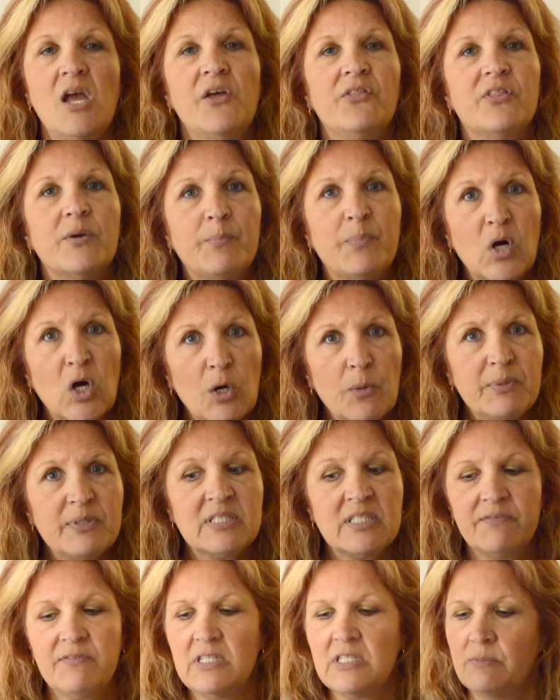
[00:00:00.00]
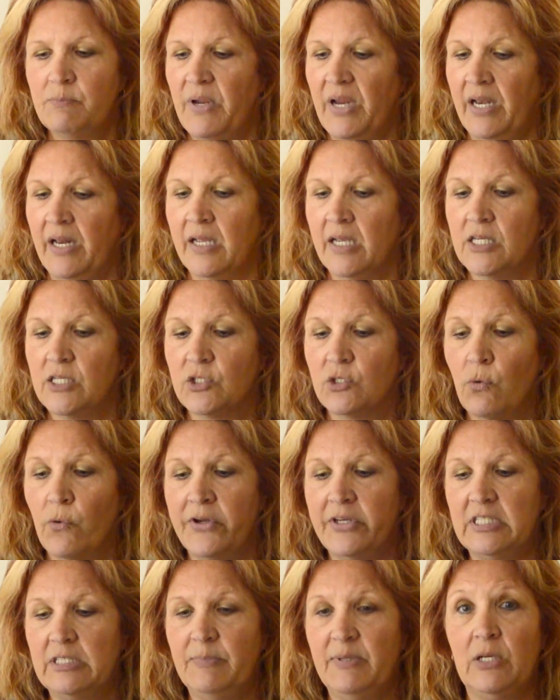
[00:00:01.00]
The purpose of this meeting is
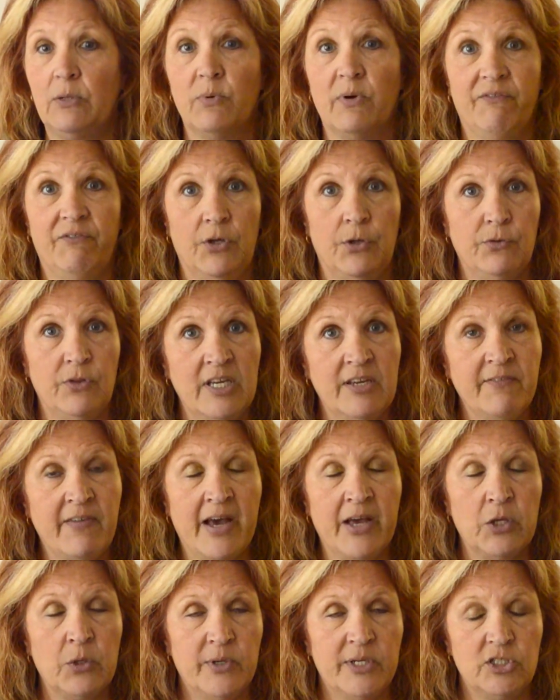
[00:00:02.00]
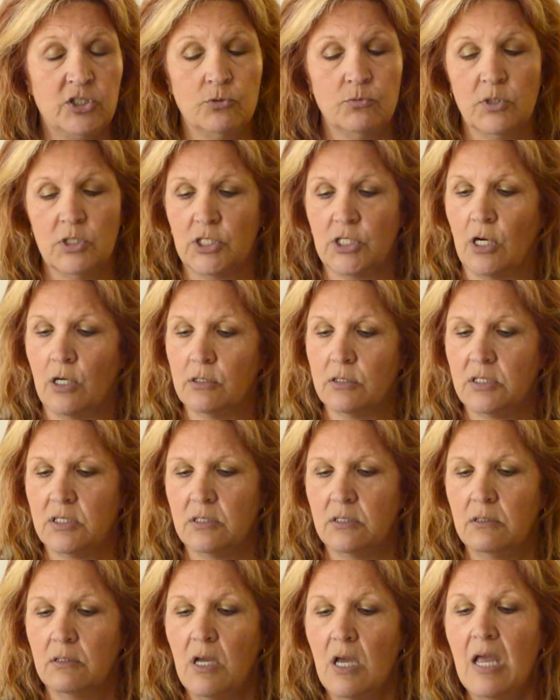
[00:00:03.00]
going to be to review the evaluation
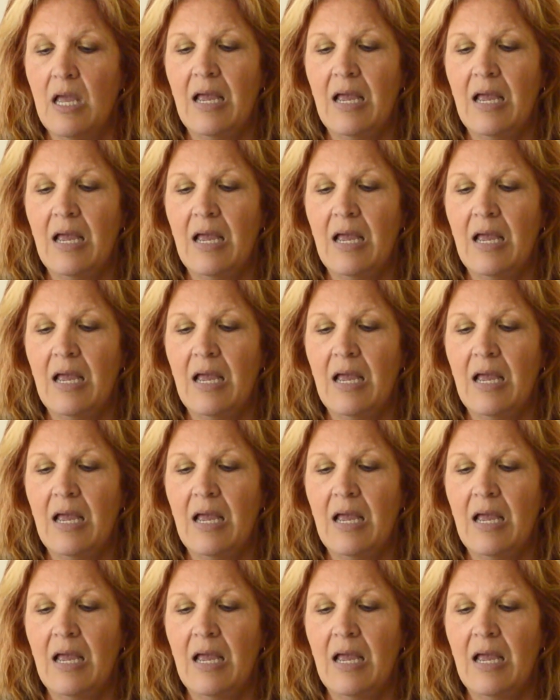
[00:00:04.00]
results